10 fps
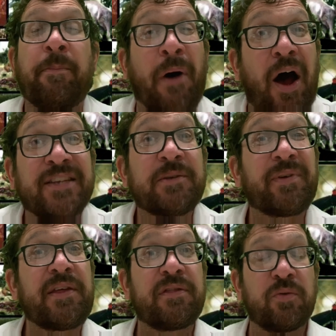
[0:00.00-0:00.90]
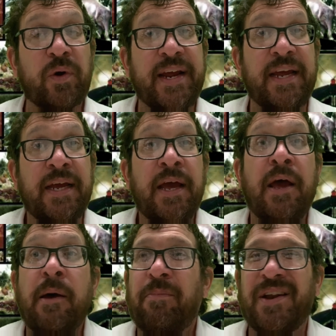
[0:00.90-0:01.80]
Possibly 3,
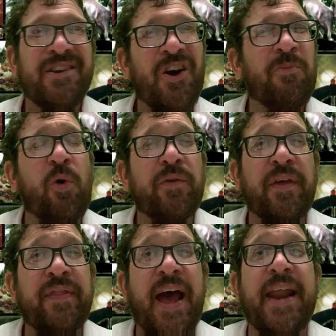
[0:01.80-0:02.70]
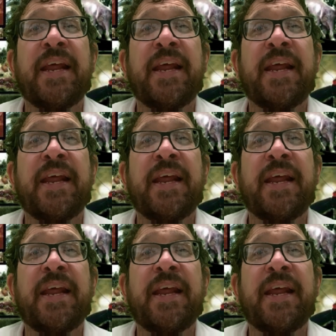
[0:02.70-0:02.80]
but no more than that.